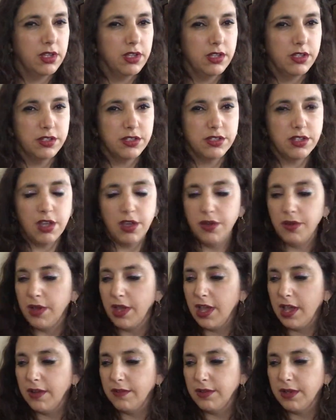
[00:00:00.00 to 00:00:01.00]
So
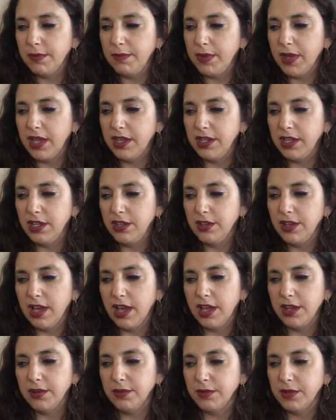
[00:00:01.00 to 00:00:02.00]
everybody, you
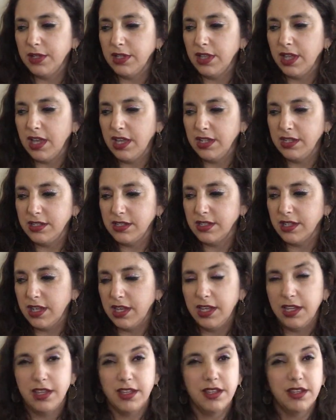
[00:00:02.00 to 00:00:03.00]
got to realize,
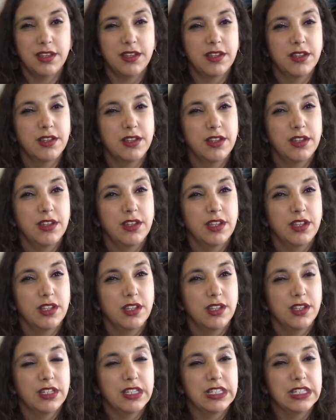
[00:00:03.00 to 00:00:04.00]
like,
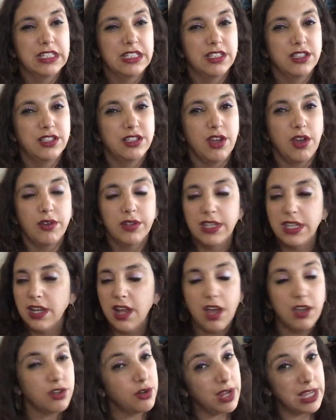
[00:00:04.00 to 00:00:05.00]
don't get
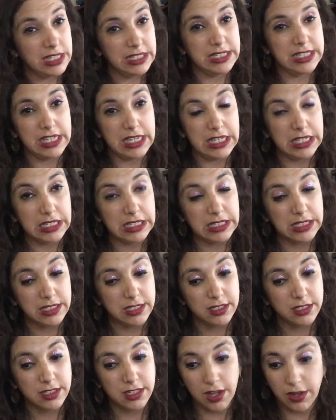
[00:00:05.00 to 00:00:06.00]
all crazy.
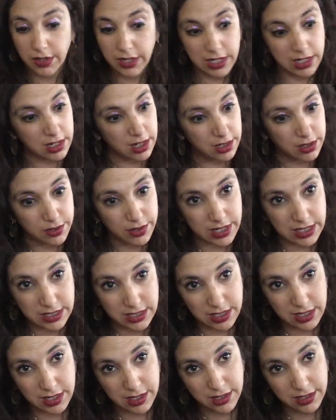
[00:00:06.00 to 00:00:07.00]
Don't get all
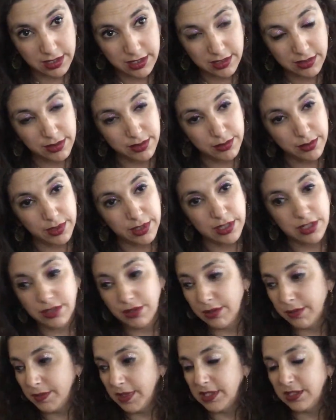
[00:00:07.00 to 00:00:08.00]
crazy. We're going
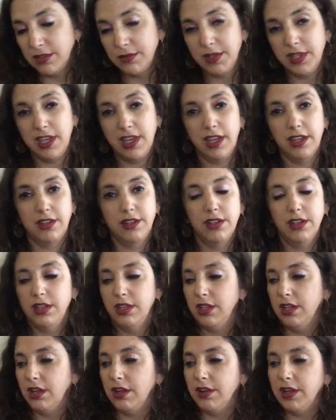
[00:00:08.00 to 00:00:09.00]
to do the best we can.
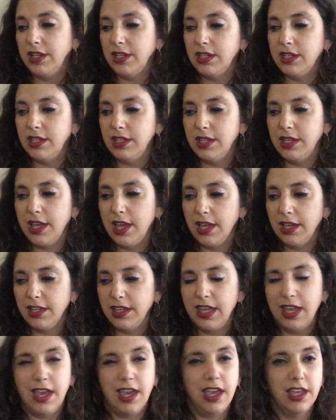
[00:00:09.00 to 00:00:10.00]
All right, Kitty
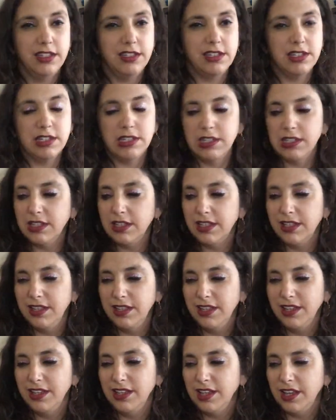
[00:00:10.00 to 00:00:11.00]
Cat.
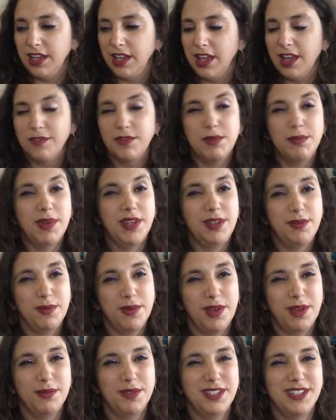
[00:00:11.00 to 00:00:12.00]
Everybody
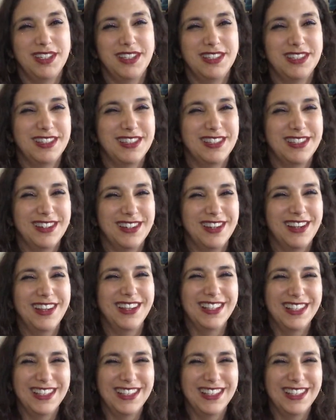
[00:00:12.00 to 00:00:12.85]
probably says this to her.